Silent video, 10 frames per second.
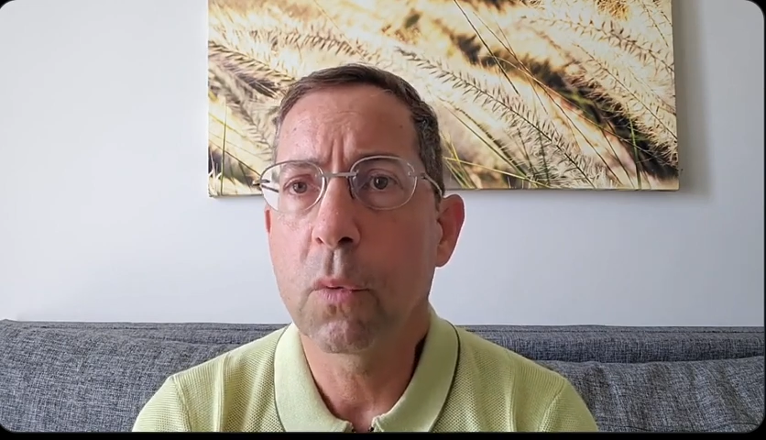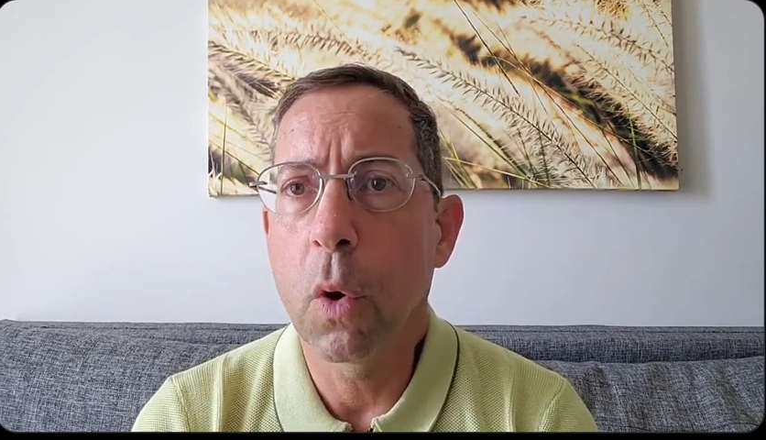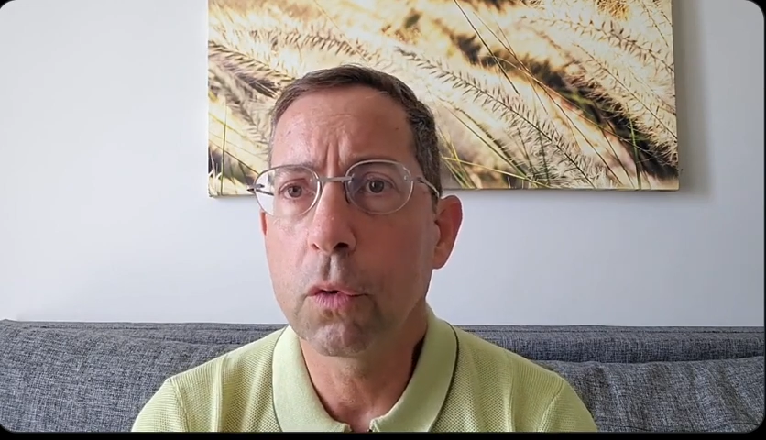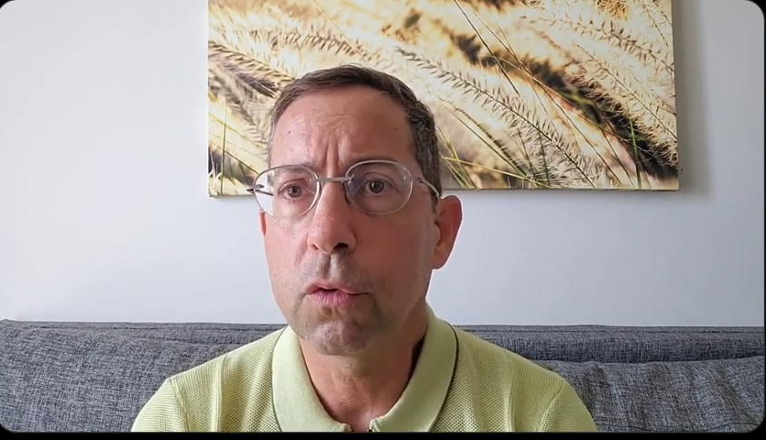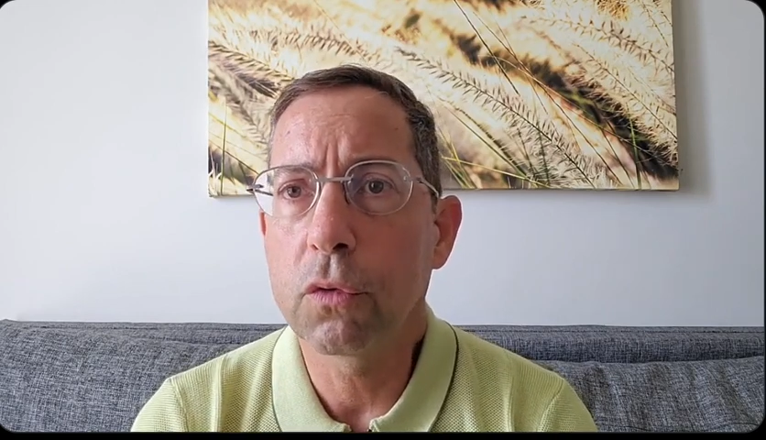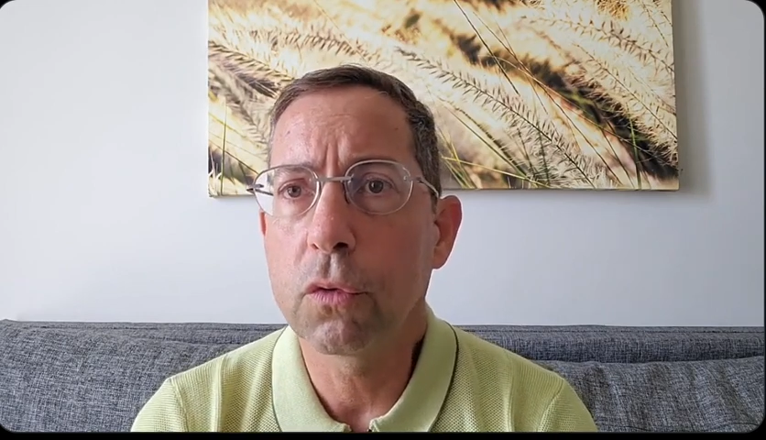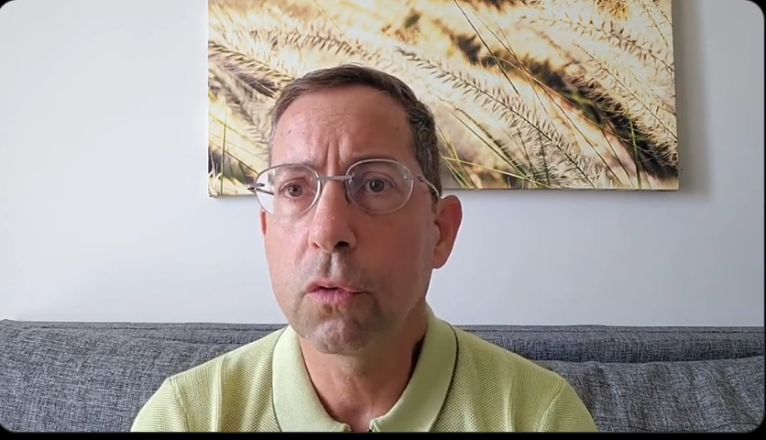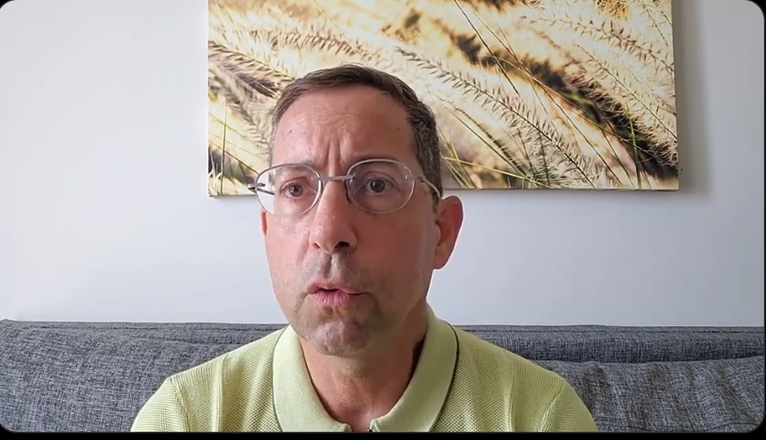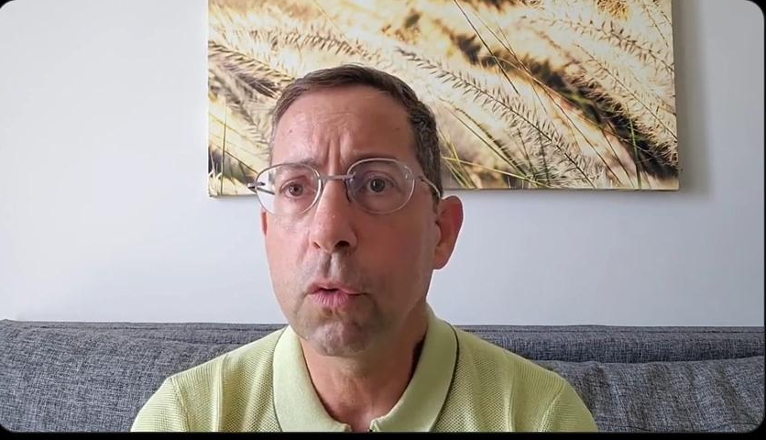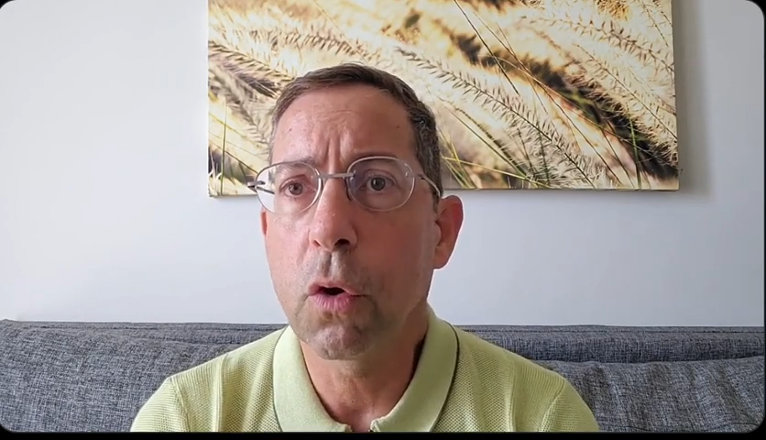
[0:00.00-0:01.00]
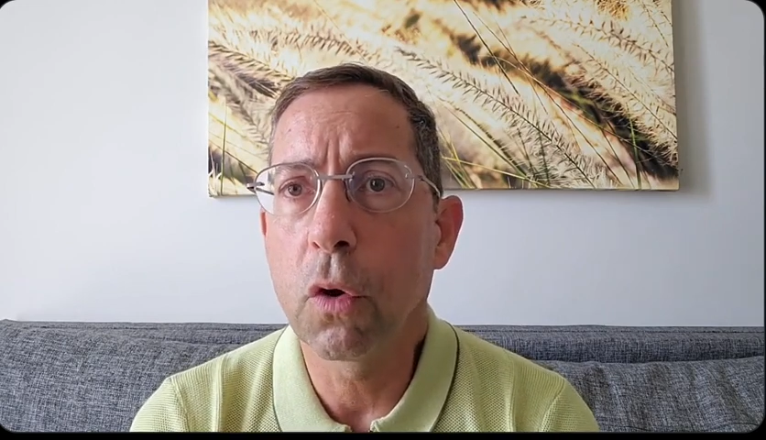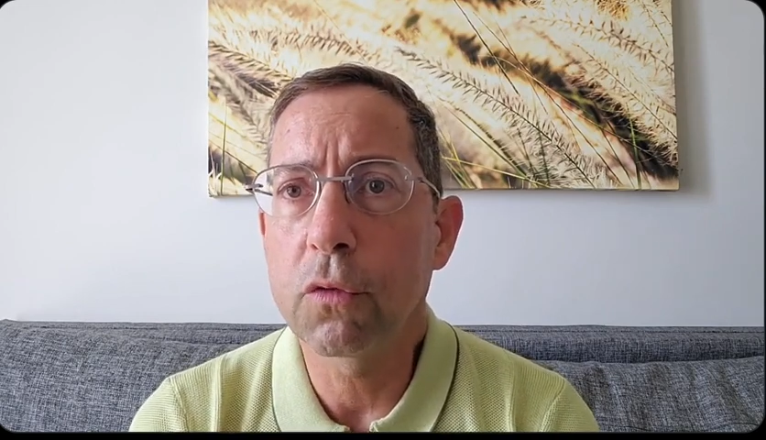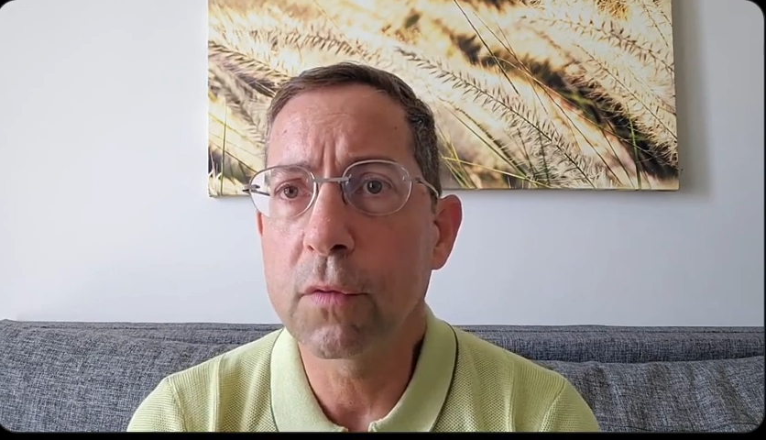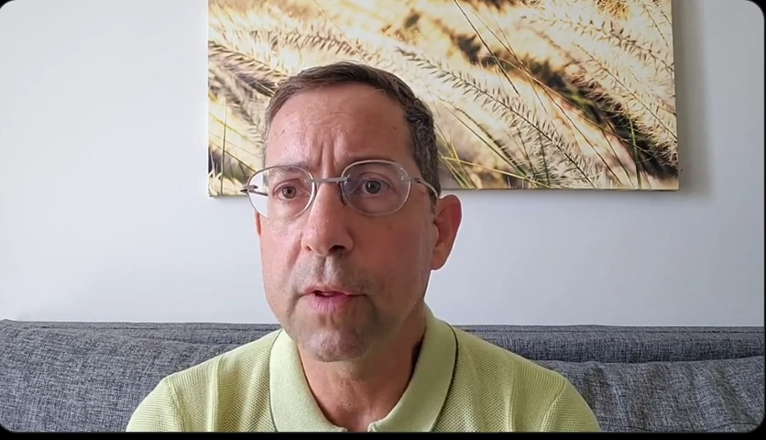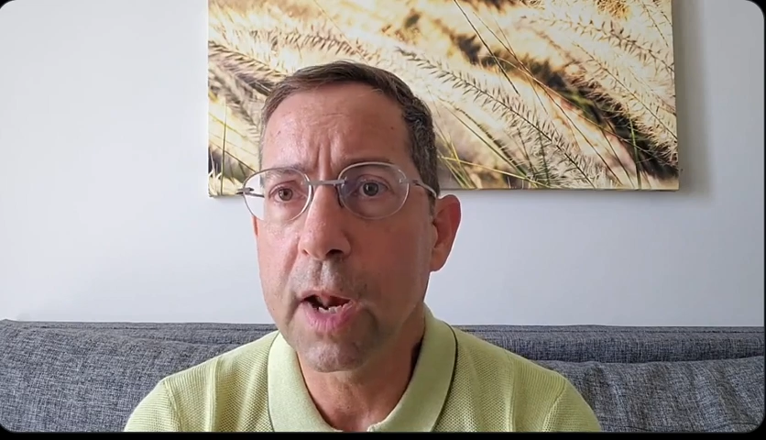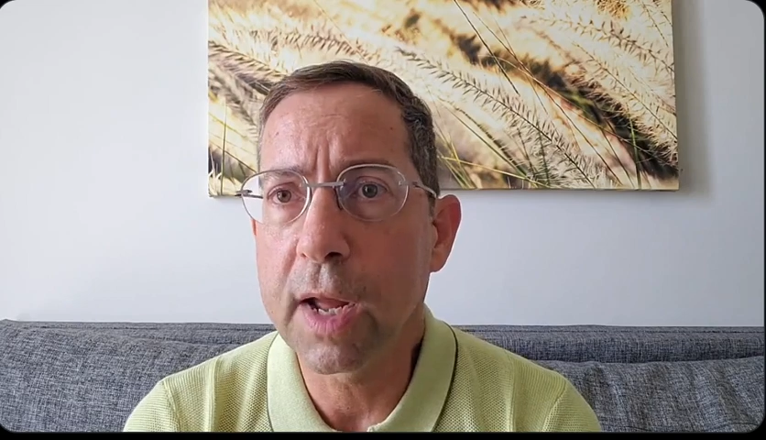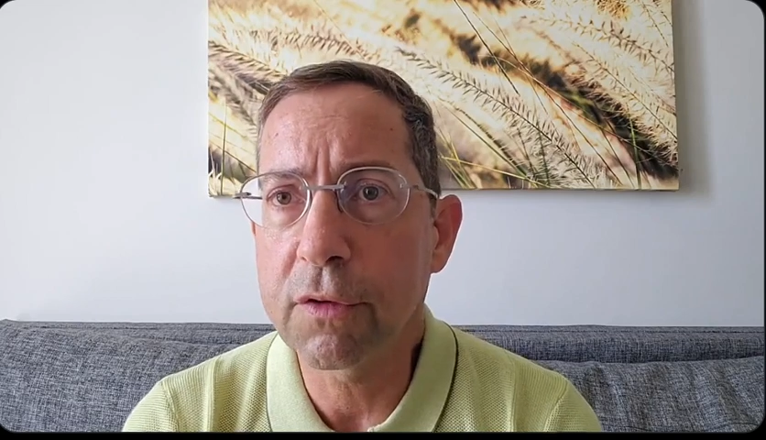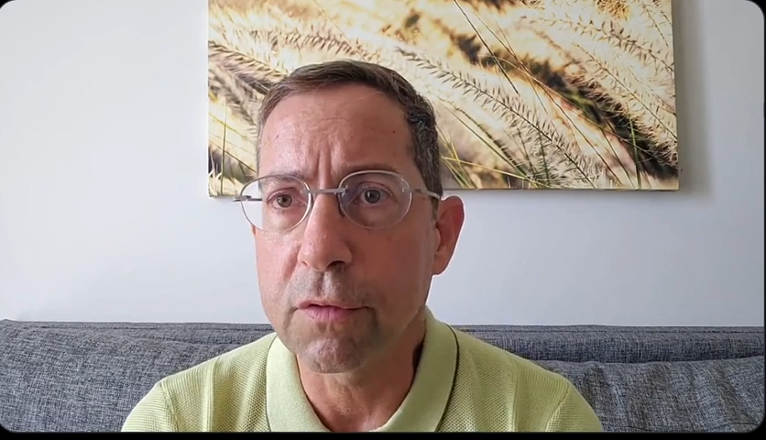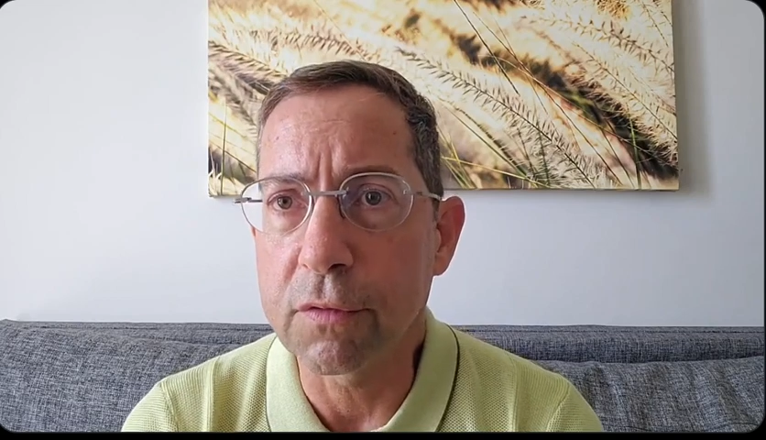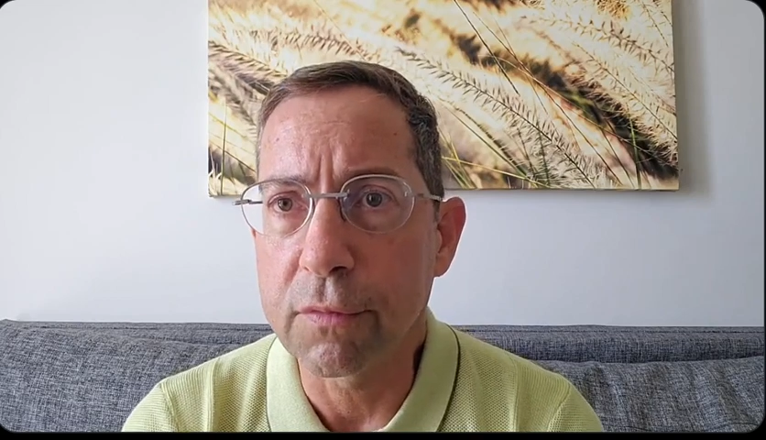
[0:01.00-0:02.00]
quote, too close to the
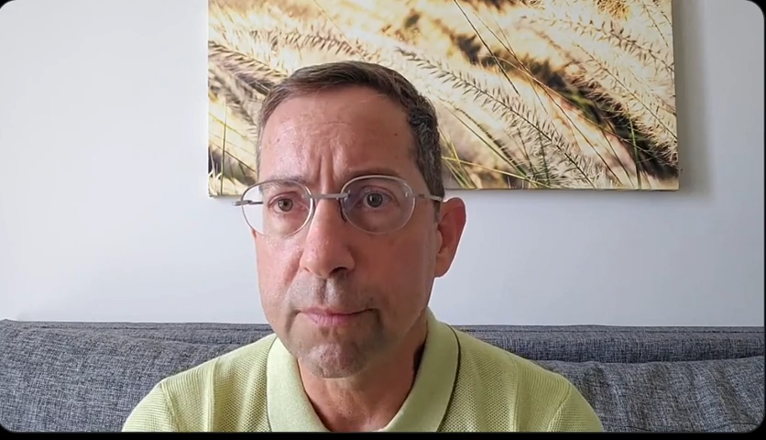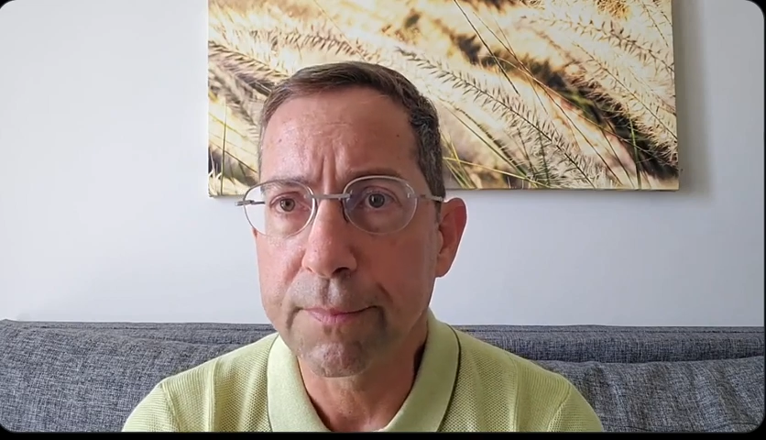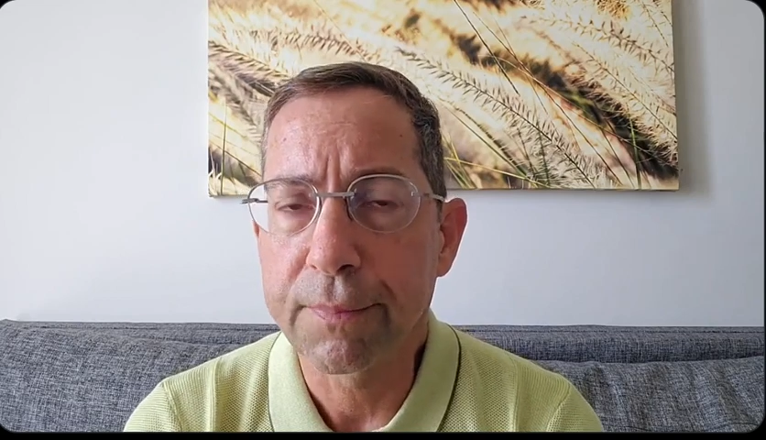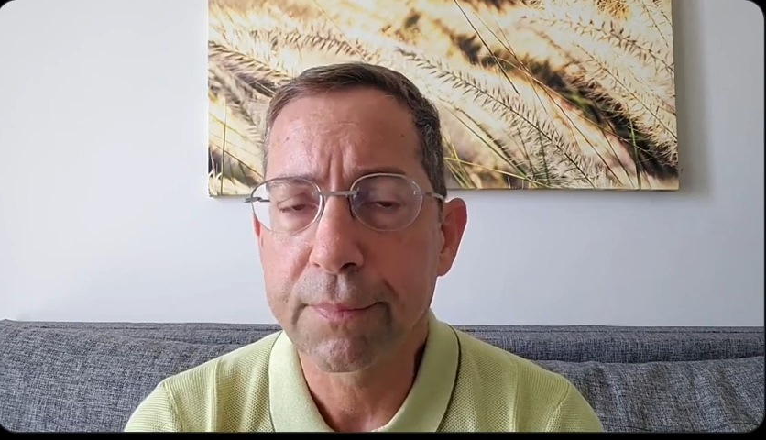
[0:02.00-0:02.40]
elections.